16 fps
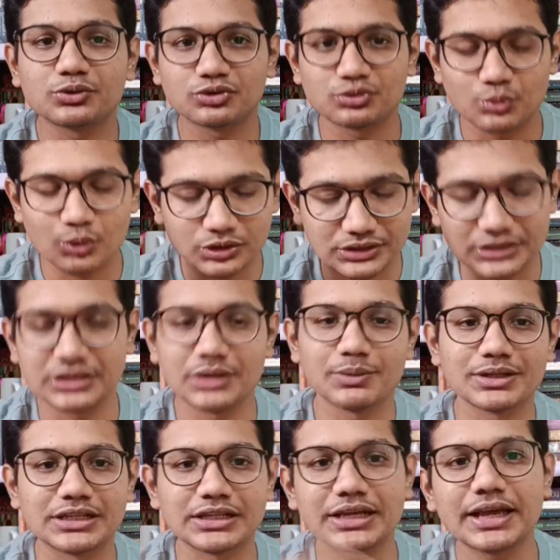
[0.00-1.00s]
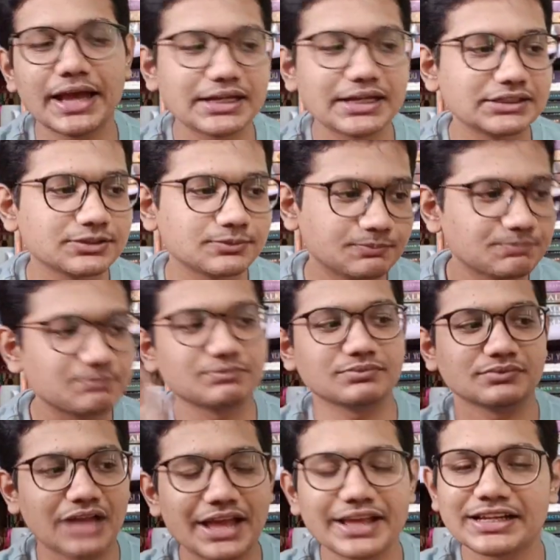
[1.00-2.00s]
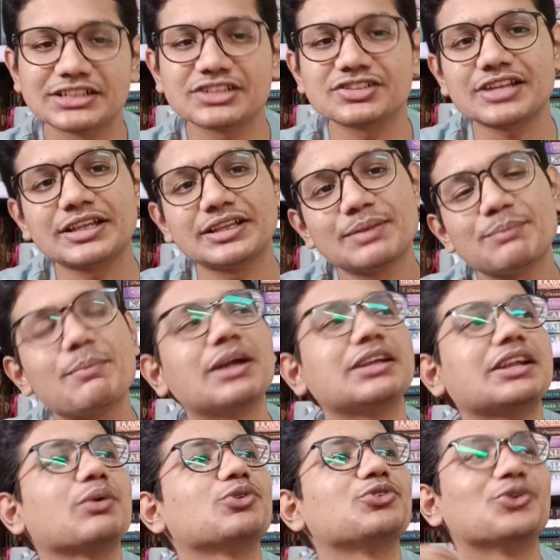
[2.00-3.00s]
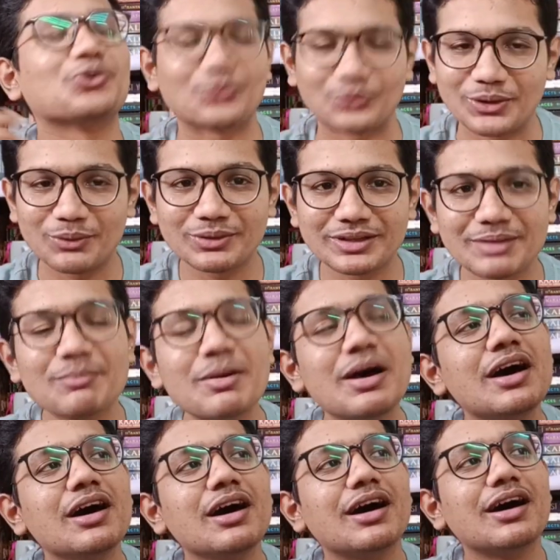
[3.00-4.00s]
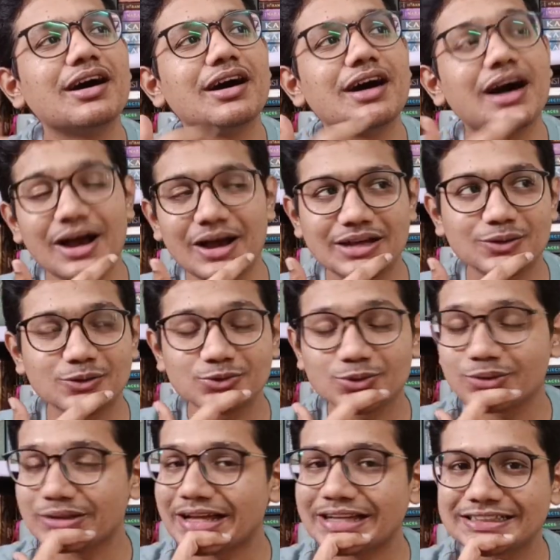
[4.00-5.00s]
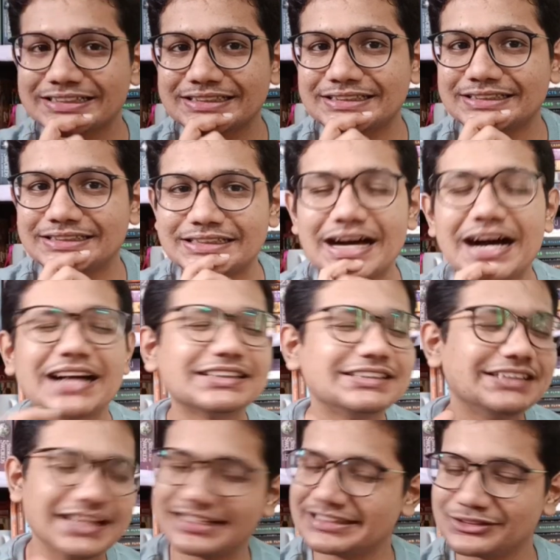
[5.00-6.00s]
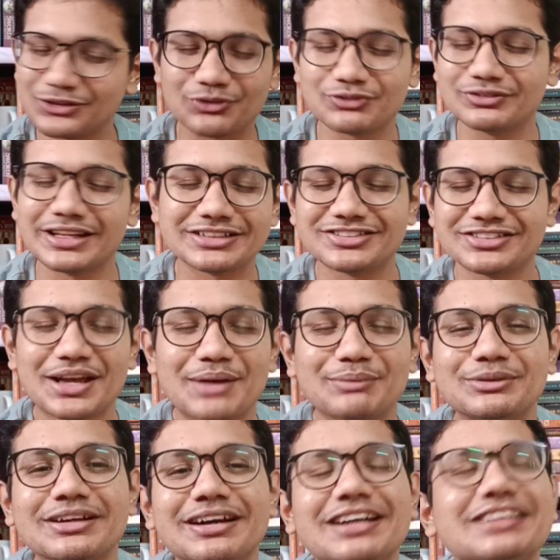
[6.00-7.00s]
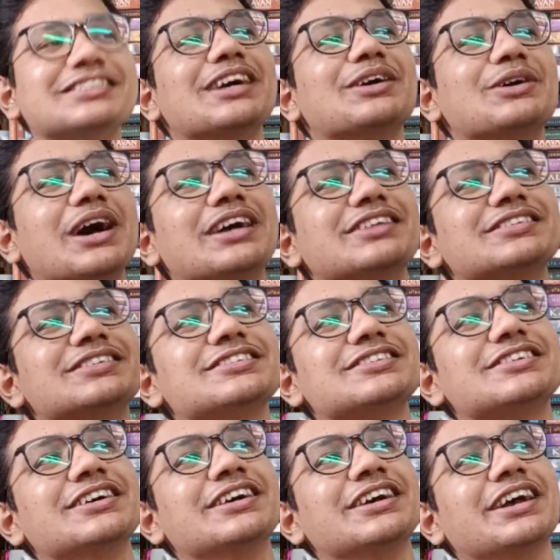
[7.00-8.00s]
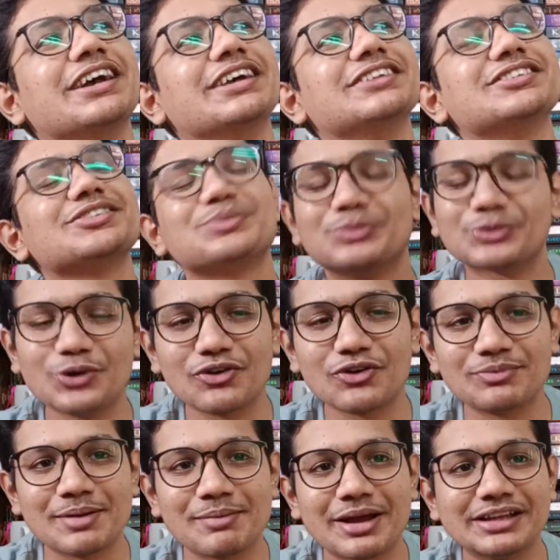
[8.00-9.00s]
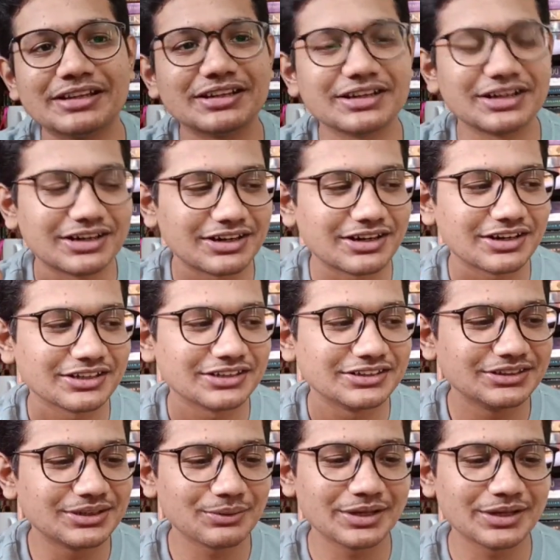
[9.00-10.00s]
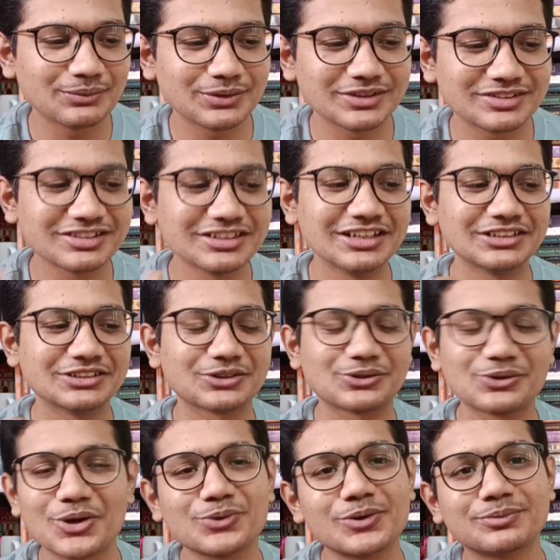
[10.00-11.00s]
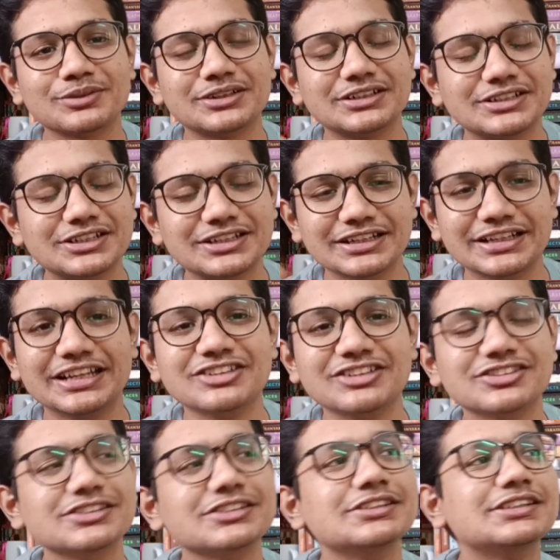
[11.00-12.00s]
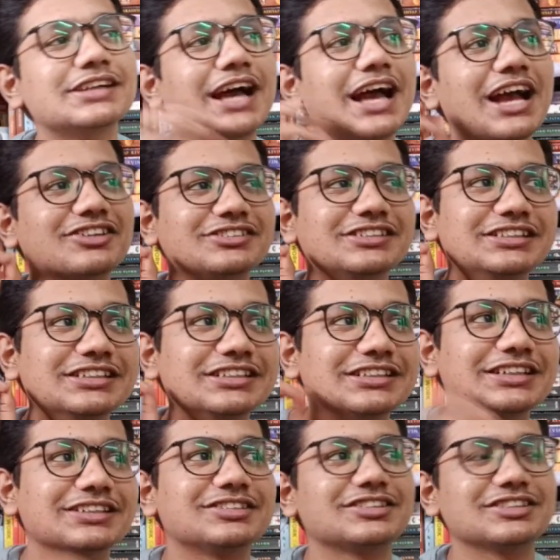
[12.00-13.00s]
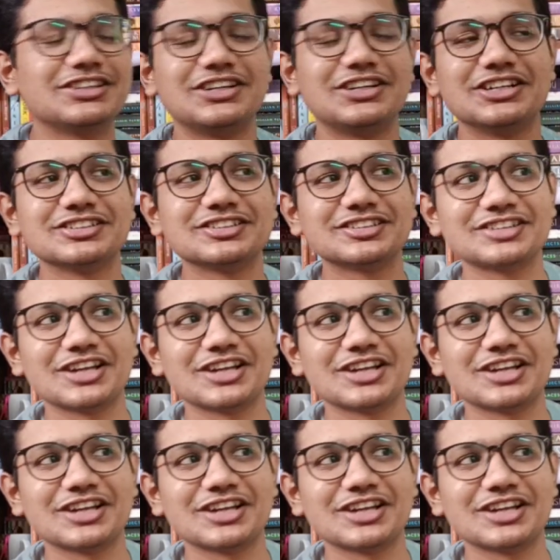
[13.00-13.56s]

were thinking, and I can understand them, but I was not okay with them. I also liked at the end of that chapter, guys, it just blew off my mind. The way in which the clockwork angel actually gets stuck with